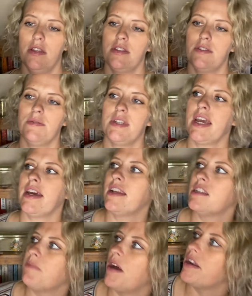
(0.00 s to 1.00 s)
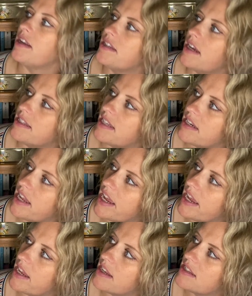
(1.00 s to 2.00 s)
so dad has bought a dozen
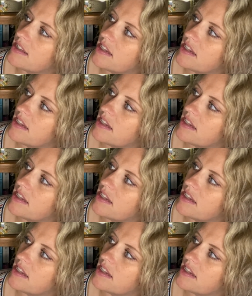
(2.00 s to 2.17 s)
eggs.